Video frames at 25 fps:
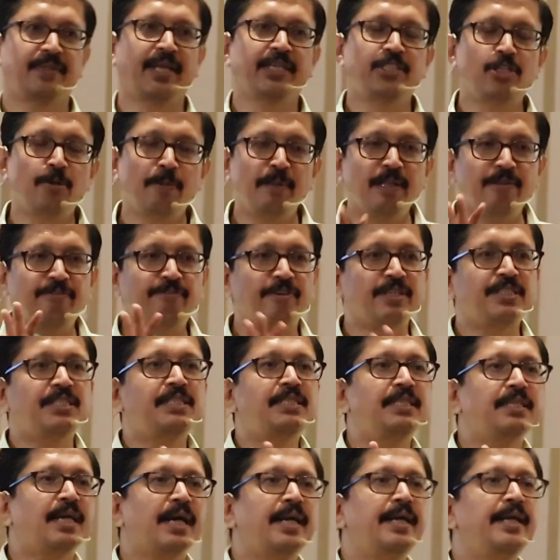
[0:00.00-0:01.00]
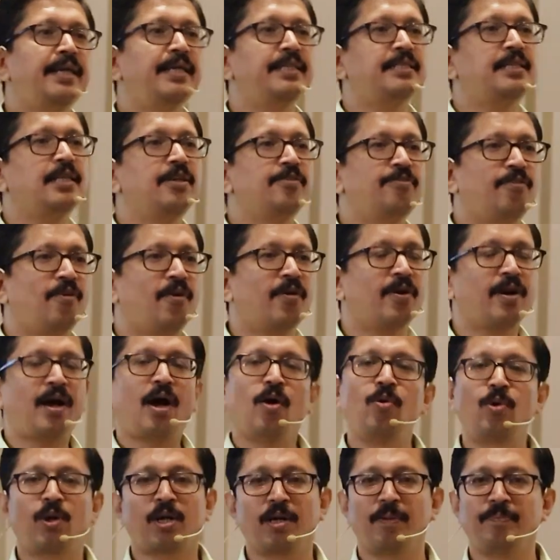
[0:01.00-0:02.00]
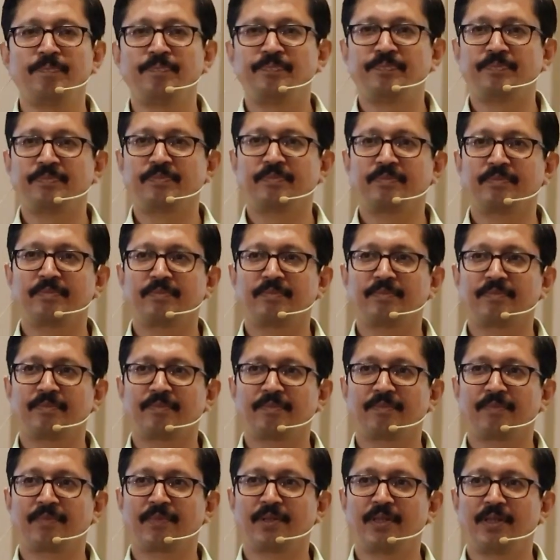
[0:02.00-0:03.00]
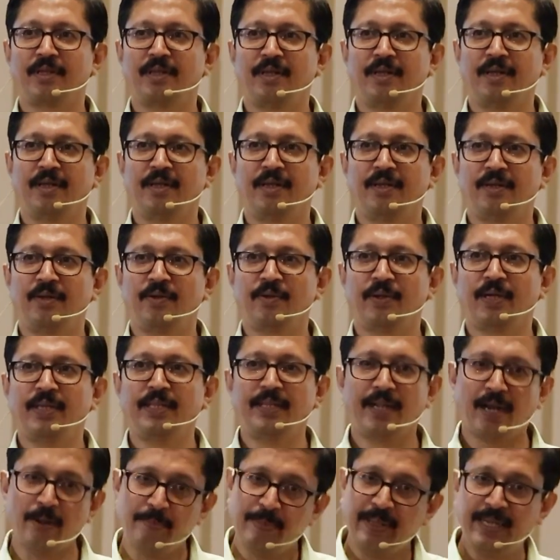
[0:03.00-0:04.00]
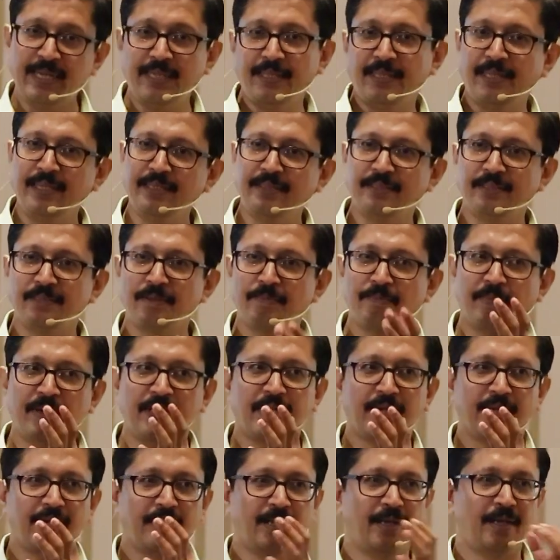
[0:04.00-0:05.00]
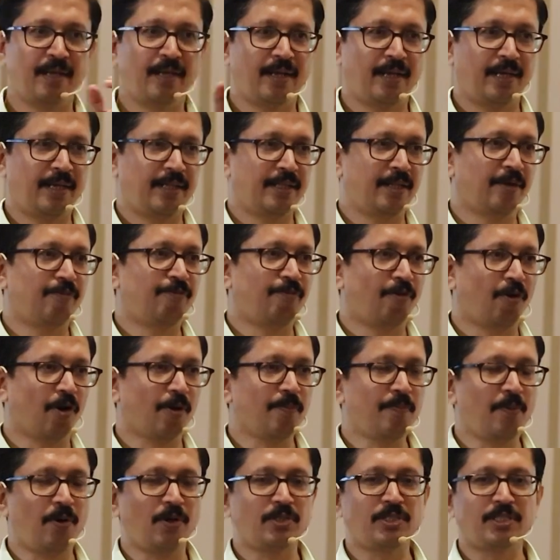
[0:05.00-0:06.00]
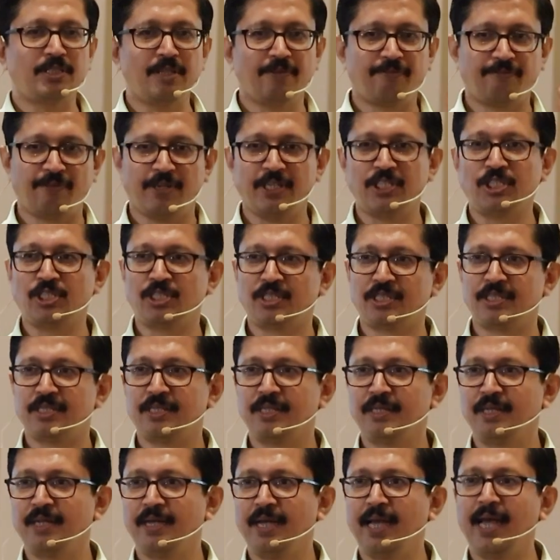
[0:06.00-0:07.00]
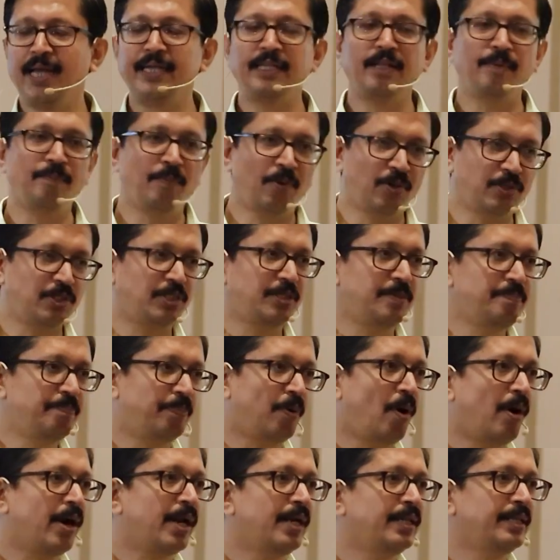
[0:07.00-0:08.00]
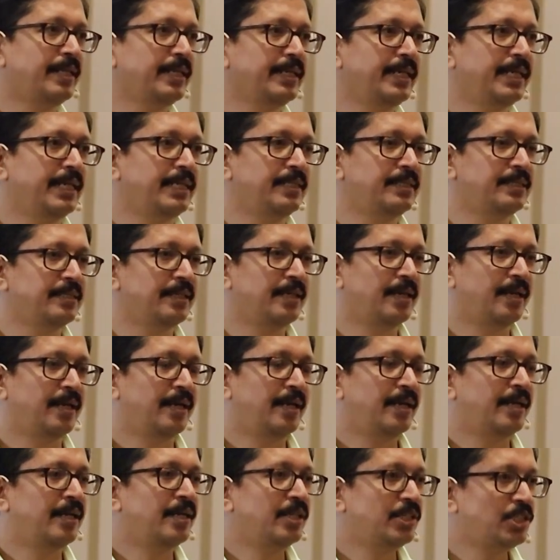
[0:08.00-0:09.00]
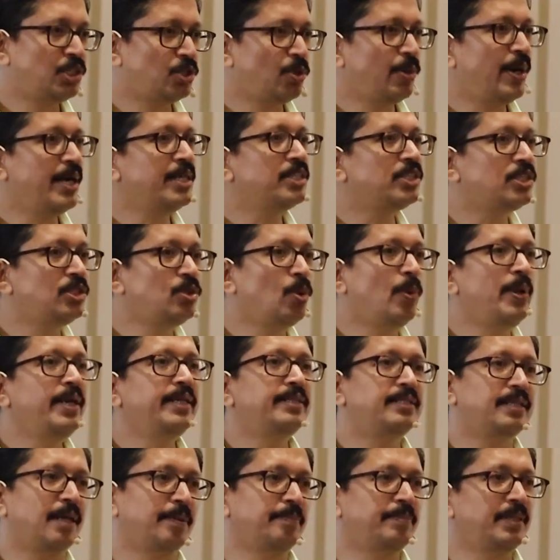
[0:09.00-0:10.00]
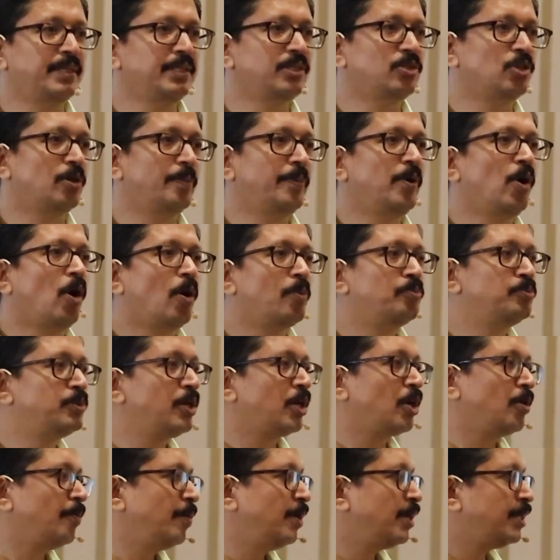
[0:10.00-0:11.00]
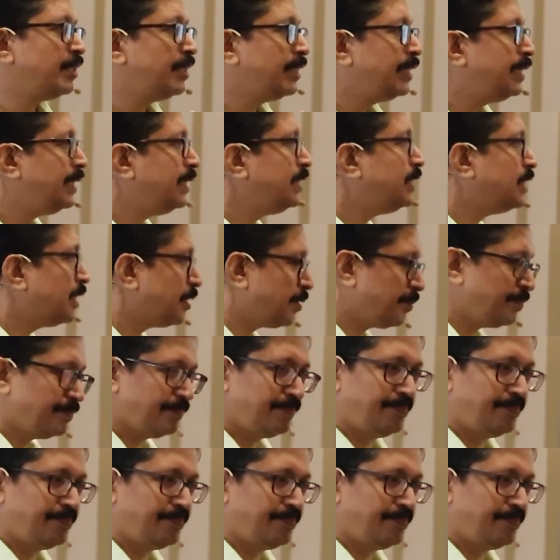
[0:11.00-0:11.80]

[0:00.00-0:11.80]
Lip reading: That should be the first condition for outcome. Okay, there are many things, but the foremost, the first and the most important thing is students doing something should be observable to the teacher.